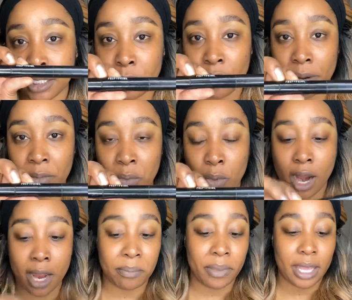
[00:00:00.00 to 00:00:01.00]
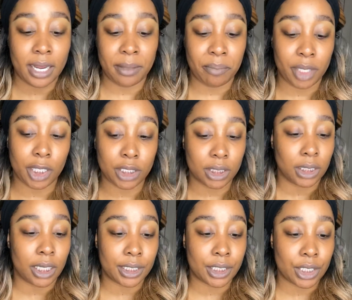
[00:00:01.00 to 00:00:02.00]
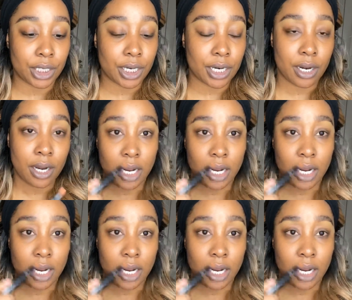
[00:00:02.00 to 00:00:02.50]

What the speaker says: Prep and Prime Pen in Peach Luster